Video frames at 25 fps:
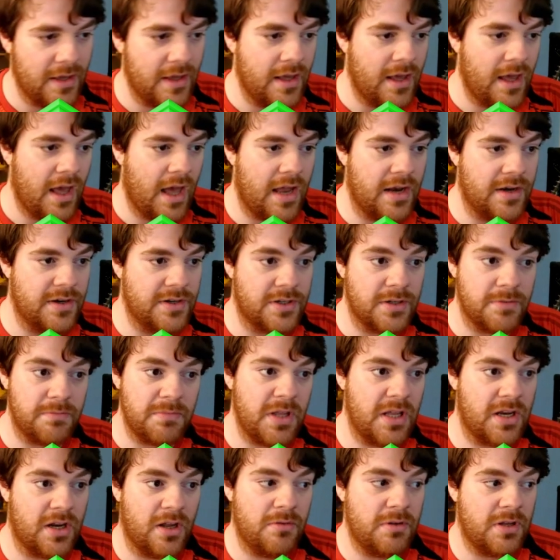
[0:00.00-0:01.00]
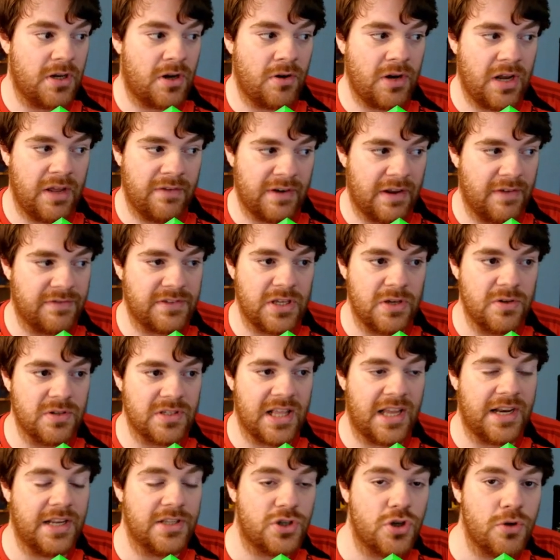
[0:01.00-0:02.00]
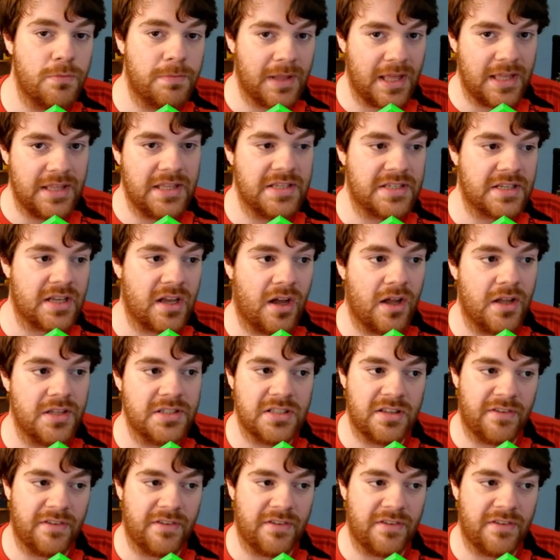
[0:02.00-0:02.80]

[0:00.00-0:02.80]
And, you know, you don't even have to use Lenna to play these cards.